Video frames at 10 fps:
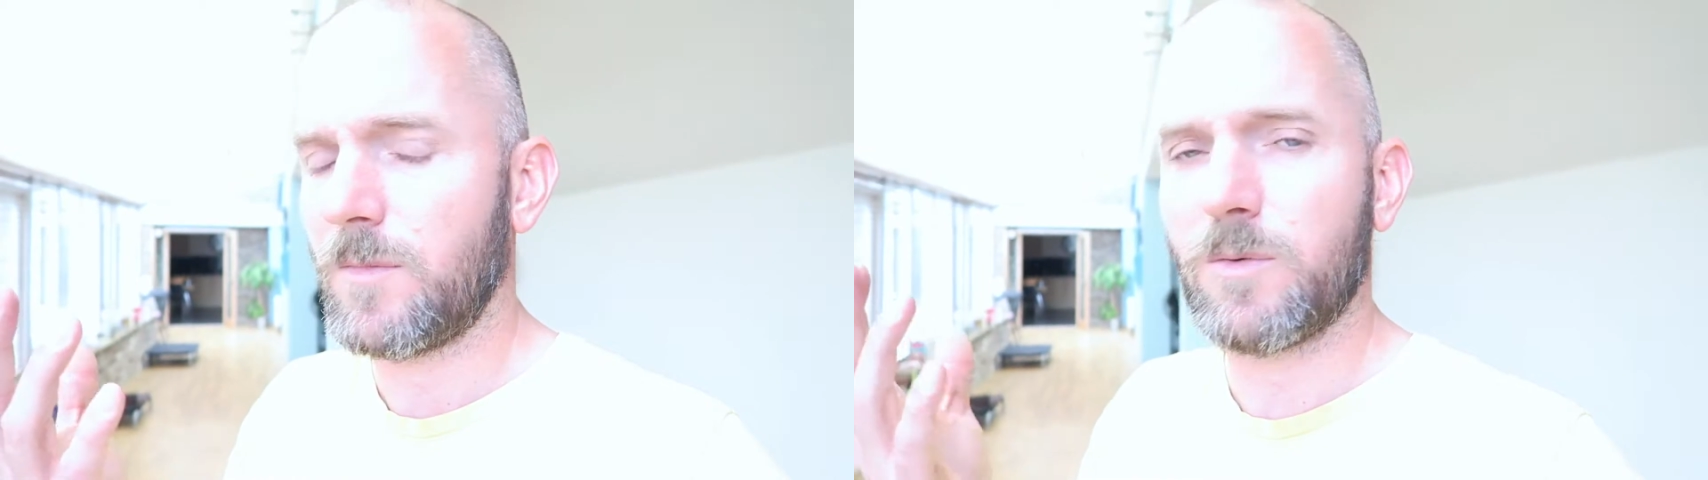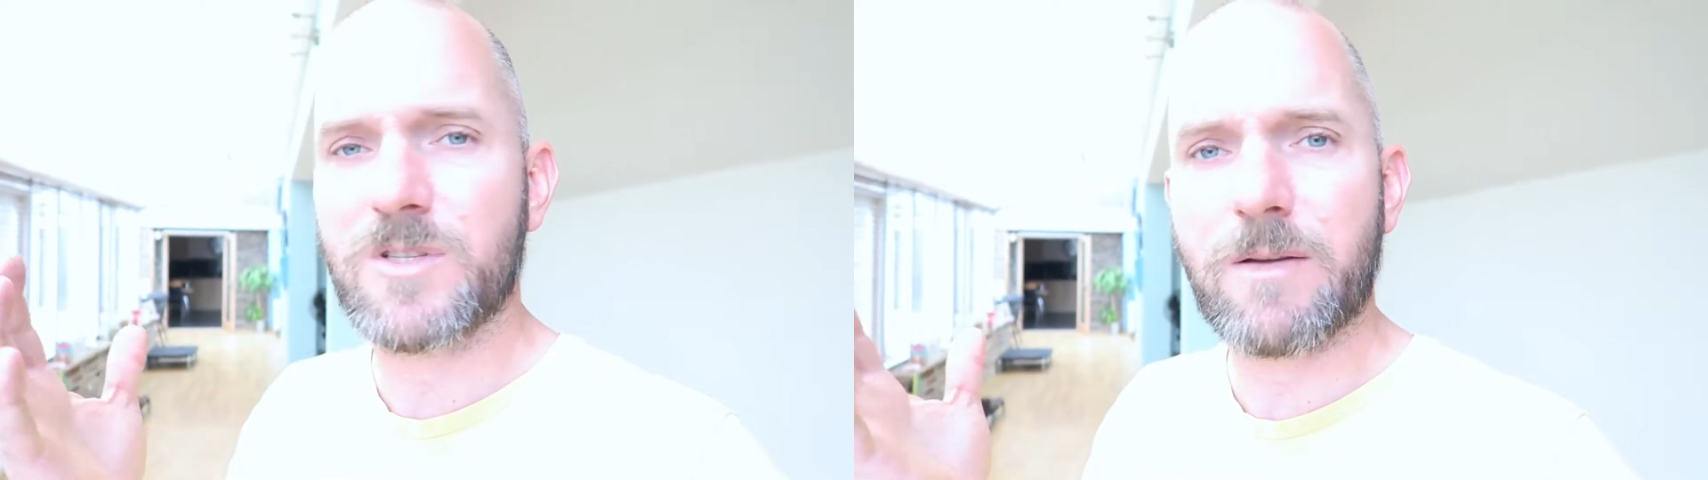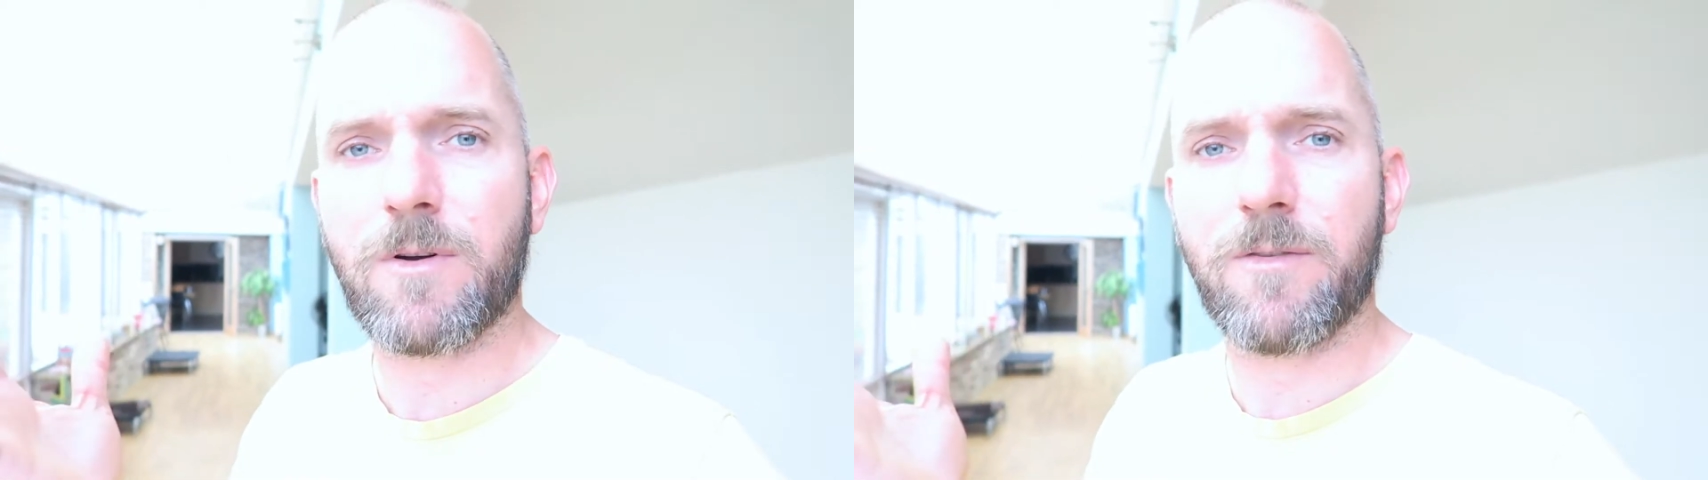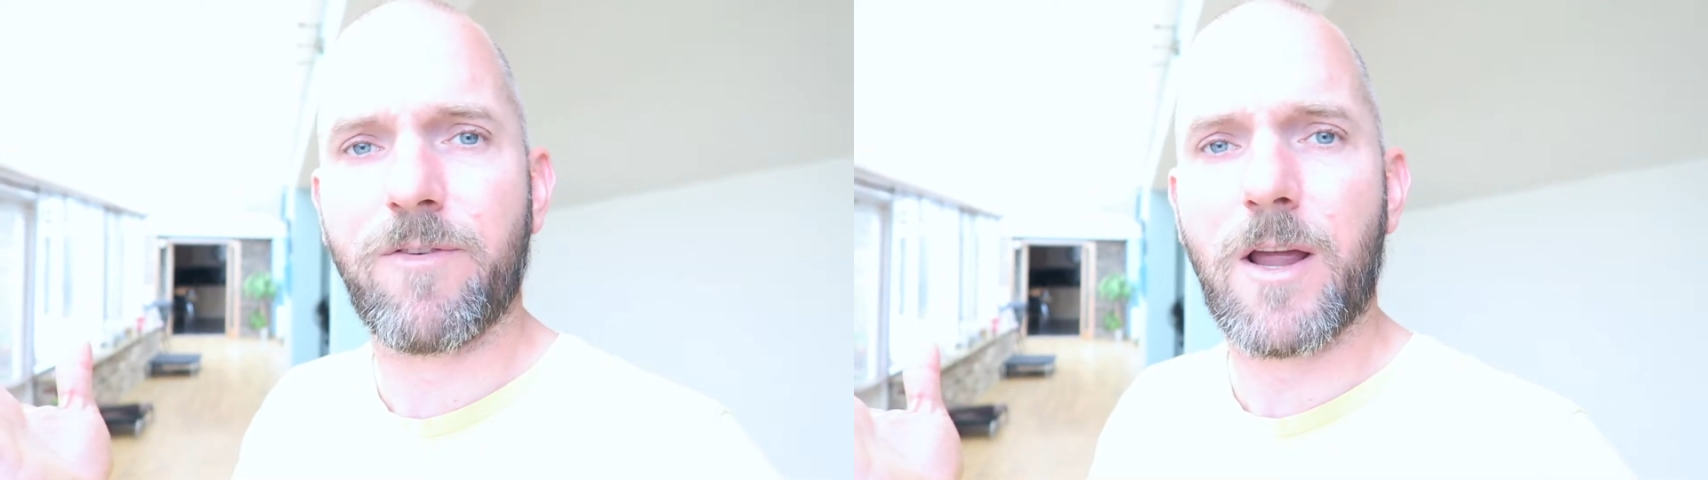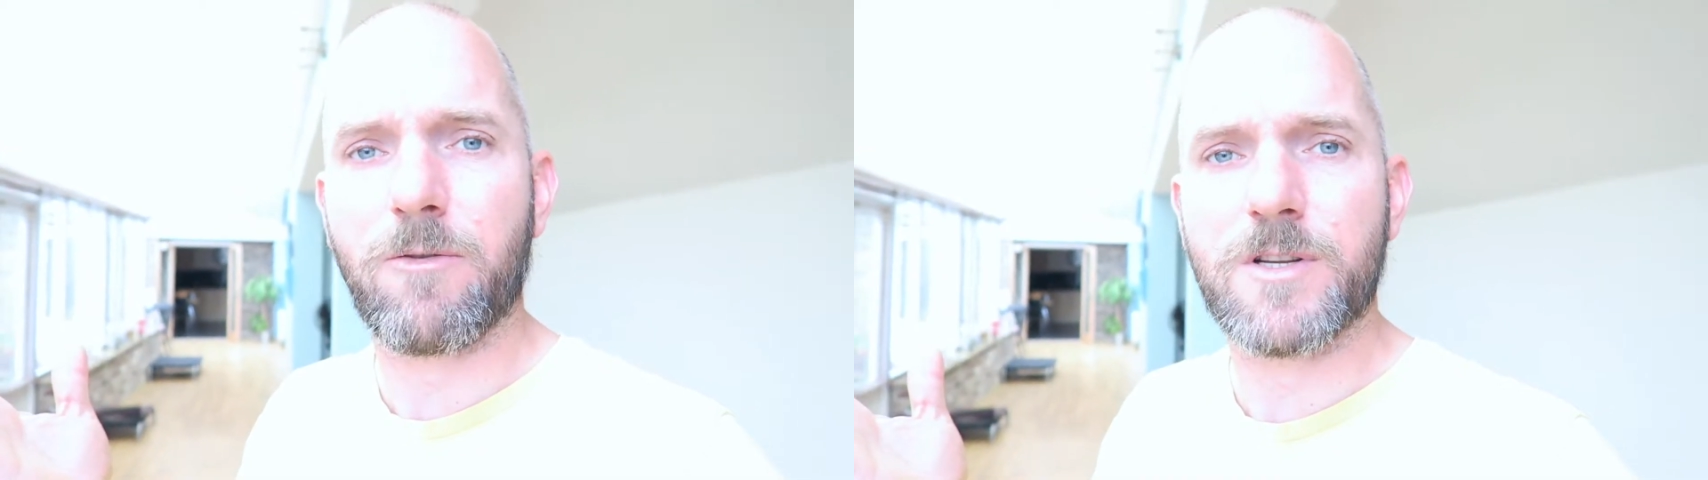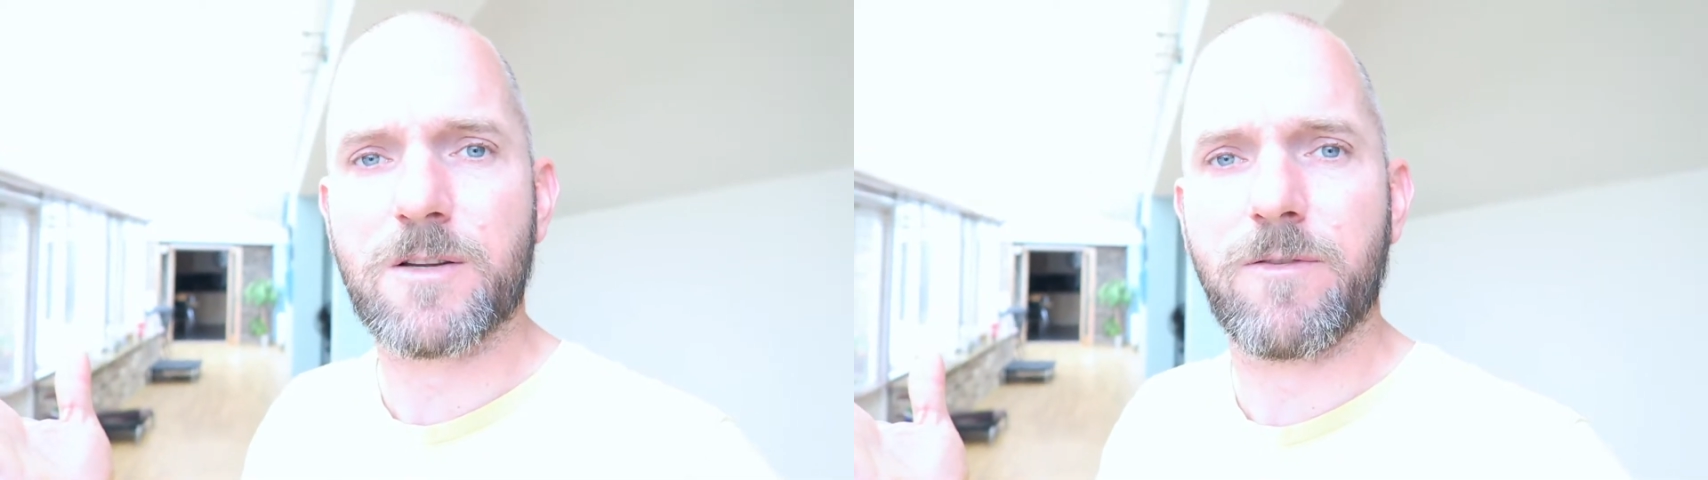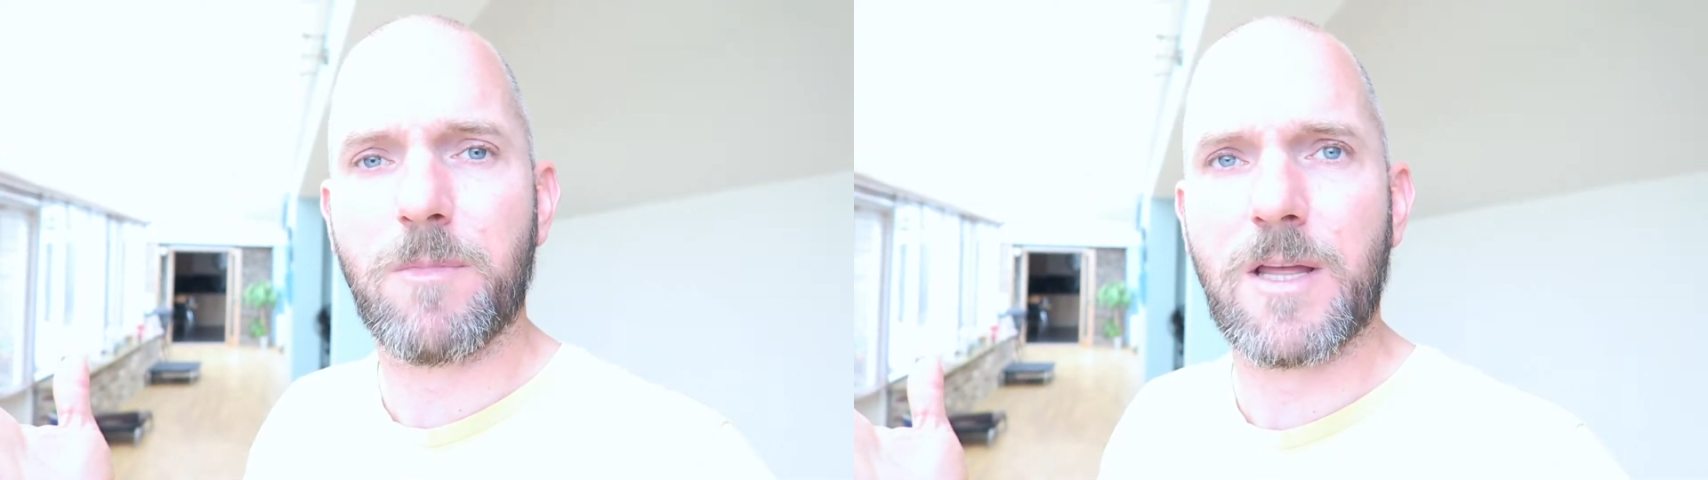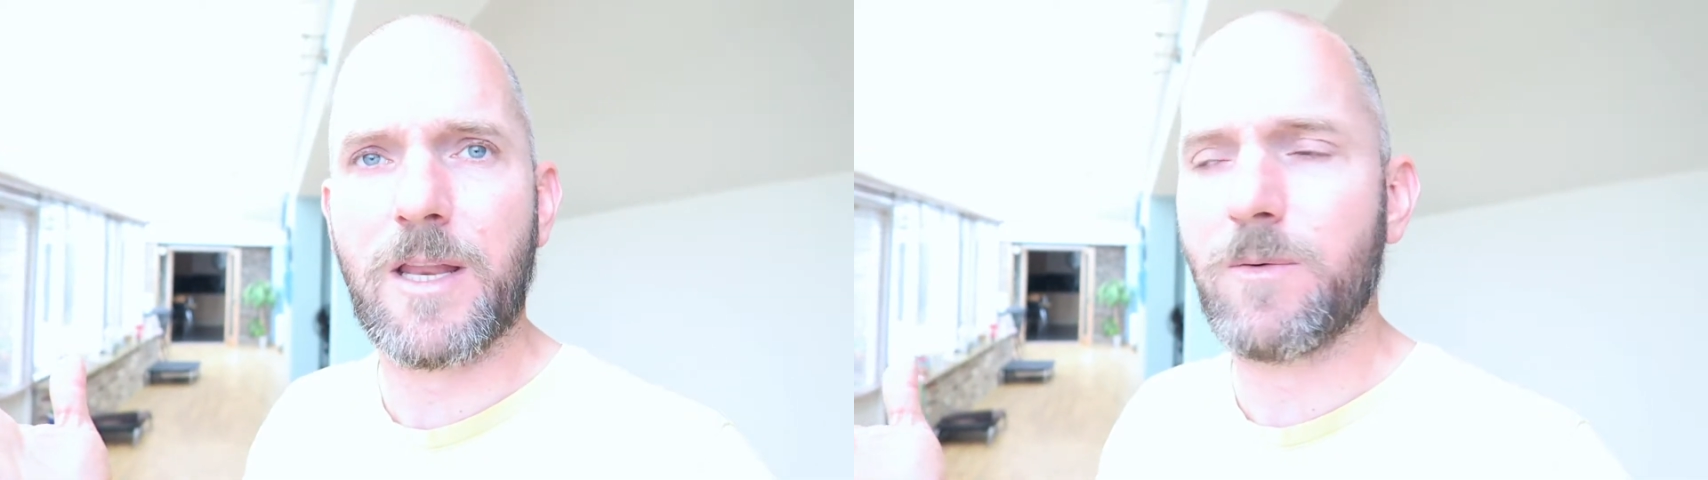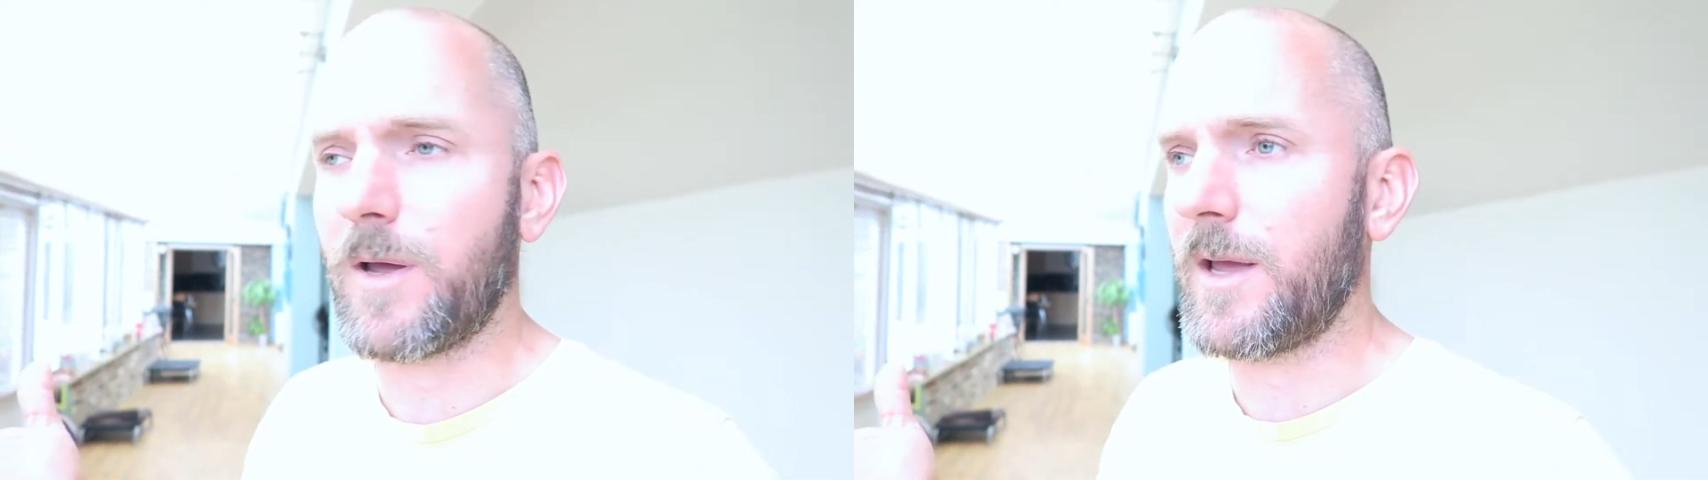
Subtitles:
well, it was never a fire risk for me anyway,